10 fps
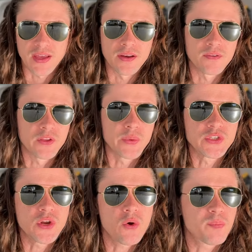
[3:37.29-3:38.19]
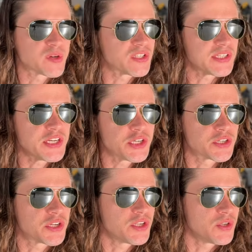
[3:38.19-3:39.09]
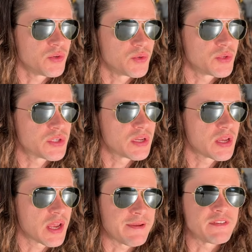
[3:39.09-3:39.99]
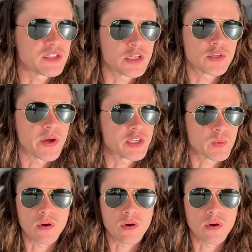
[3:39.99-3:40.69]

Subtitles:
And there was no procedure to use in this situation.